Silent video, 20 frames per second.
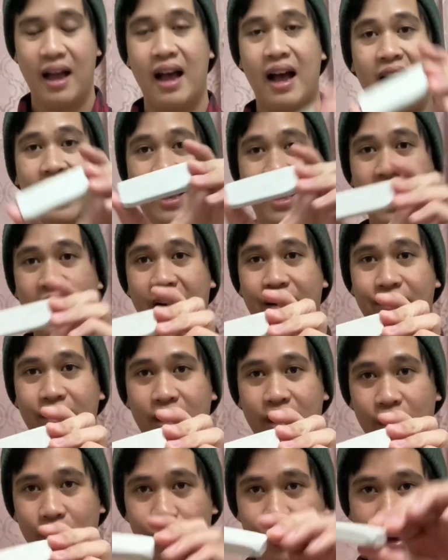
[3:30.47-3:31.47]
I have
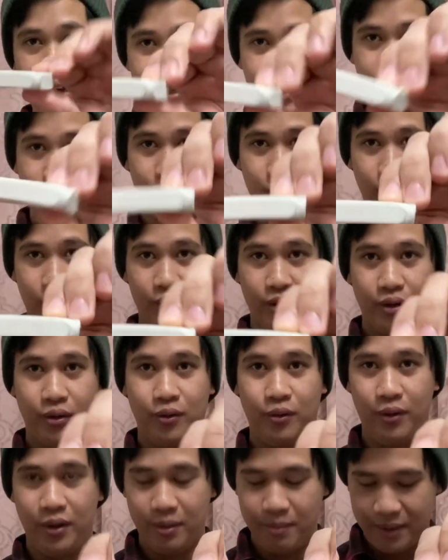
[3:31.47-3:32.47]
an eraser
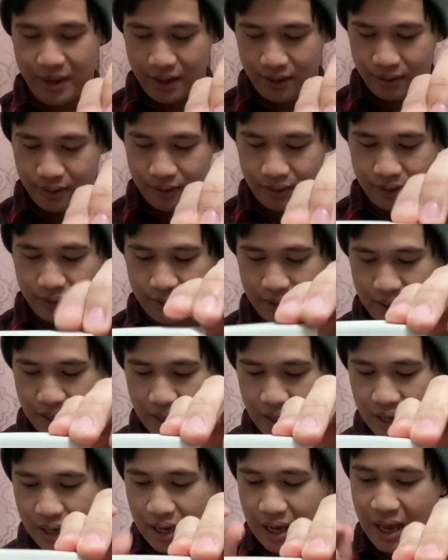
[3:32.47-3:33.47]
with me.
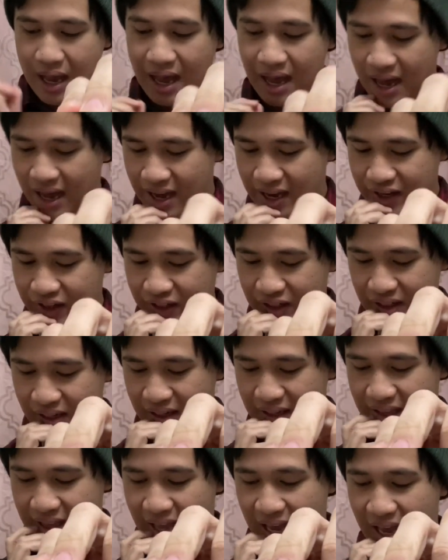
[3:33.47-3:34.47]
I
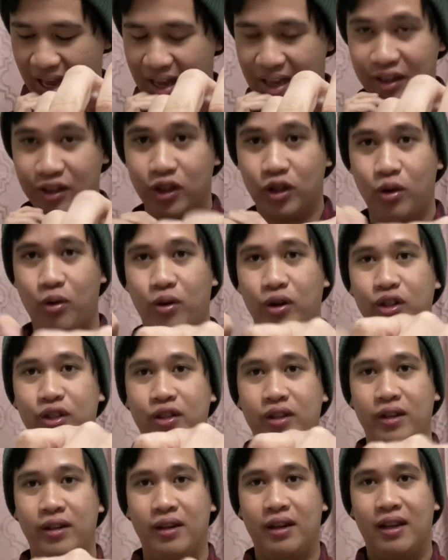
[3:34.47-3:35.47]
shall add
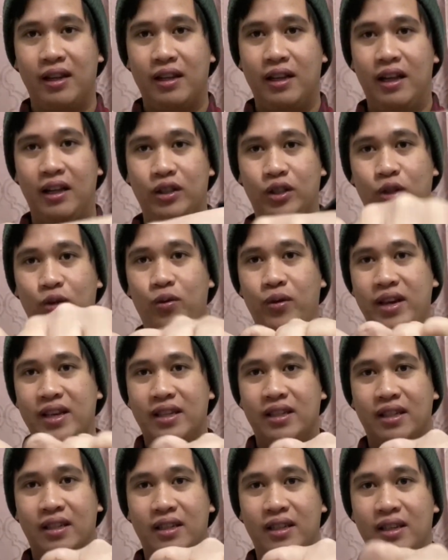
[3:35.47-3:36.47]
torsion,
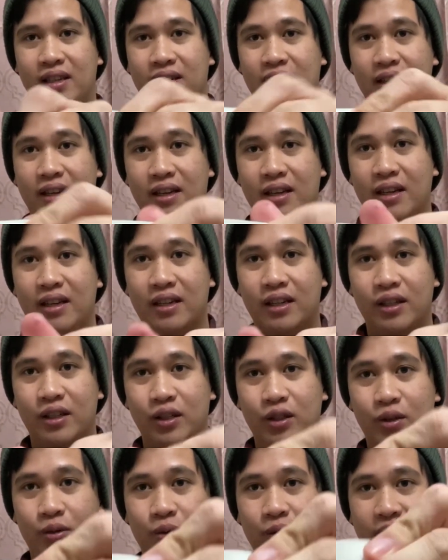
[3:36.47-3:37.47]
twist,
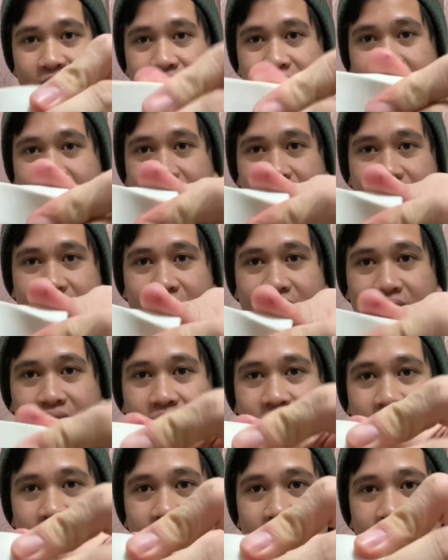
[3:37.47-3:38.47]
twist,
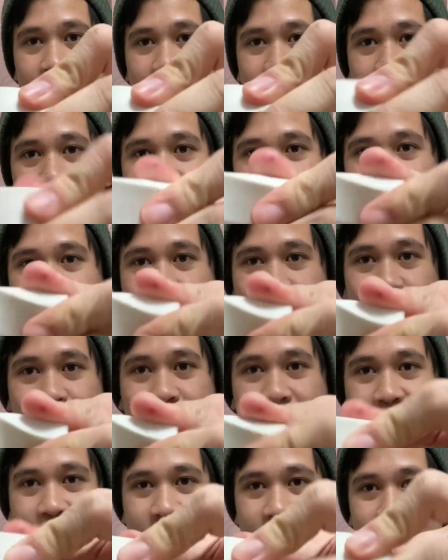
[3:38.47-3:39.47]

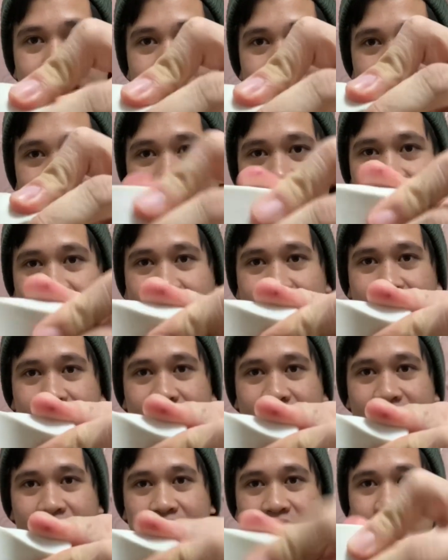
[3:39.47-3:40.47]
twist,
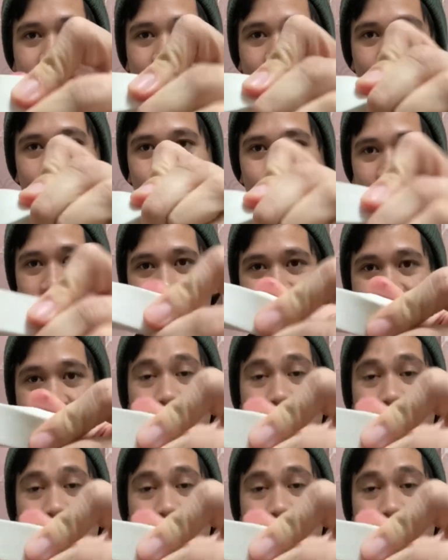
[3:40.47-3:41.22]
twist,